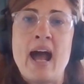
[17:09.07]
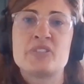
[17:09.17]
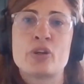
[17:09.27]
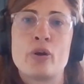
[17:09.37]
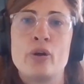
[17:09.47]

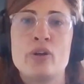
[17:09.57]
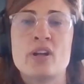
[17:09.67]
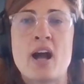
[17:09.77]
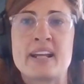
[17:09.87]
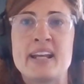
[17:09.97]
So
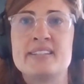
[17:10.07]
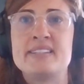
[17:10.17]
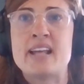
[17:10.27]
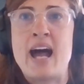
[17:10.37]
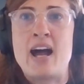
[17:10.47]
I
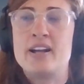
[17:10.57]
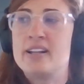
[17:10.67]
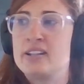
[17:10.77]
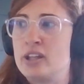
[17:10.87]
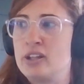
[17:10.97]
guess,
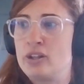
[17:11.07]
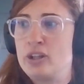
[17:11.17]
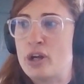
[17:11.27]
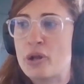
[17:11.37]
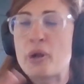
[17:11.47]

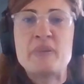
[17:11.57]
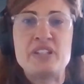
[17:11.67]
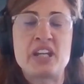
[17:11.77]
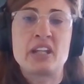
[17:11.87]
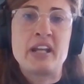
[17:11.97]
not a
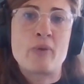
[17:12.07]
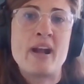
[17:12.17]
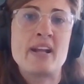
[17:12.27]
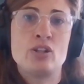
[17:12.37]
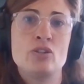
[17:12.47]
particularly
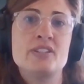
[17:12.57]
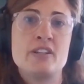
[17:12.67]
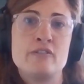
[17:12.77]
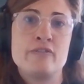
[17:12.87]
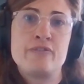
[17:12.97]
great use
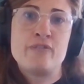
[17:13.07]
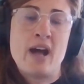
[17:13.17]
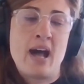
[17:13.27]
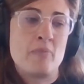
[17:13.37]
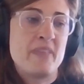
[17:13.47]
of
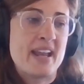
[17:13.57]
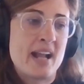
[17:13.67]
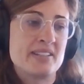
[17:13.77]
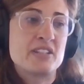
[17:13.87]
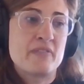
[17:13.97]
that
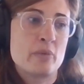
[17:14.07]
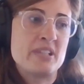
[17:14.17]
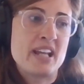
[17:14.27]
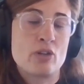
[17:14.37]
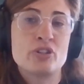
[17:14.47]
underdeveloped
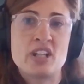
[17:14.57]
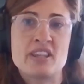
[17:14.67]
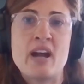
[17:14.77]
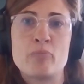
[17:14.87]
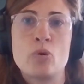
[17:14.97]
technology
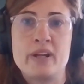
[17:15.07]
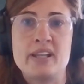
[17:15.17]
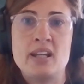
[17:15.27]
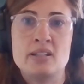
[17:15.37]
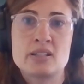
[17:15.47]
at that
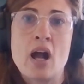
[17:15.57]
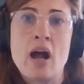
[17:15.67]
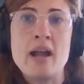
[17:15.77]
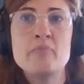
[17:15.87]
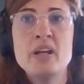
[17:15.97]
point in
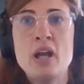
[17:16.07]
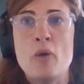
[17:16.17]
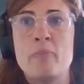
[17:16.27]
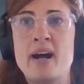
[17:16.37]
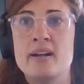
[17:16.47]
time,
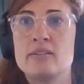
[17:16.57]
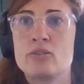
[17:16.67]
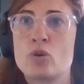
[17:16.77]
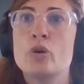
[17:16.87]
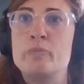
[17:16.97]
but
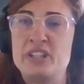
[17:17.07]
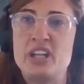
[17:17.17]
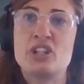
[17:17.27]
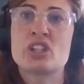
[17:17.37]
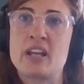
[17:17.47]
could
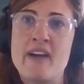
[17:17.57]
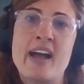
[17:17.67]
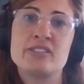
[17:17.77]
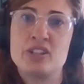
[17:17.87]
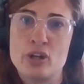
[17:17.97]
potentially have
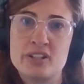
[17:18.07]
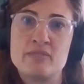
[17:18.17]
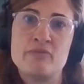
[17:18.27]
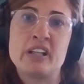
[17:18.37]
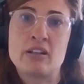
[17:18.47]
had,
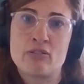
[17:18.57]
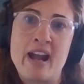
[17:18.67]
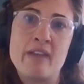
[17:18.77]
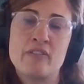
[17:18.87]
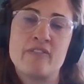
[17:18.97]
some really
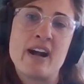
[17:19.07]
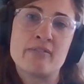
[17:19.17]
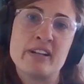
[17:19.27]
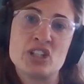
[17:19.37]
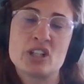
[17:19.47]
grave and
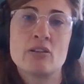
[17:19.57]
far-reaching